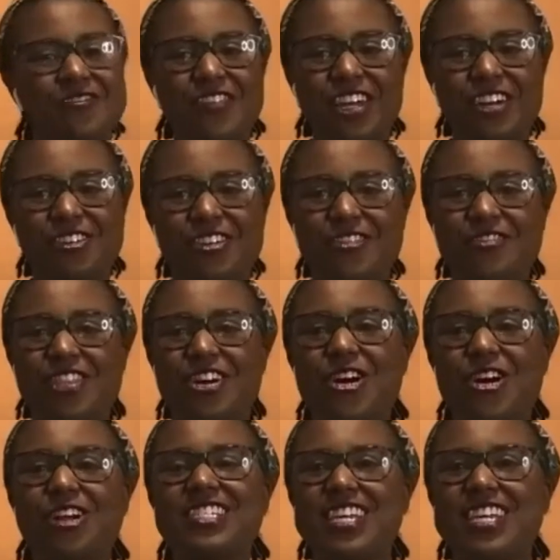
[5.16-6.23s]
and founder of the
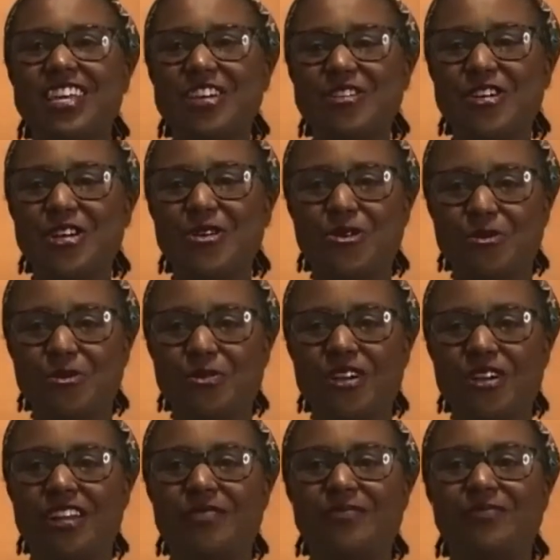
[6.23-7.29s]
Heart to Heal
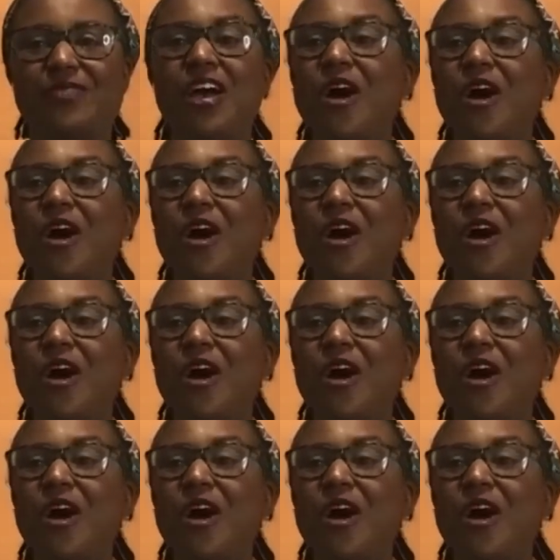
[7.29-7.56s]
Incorporated.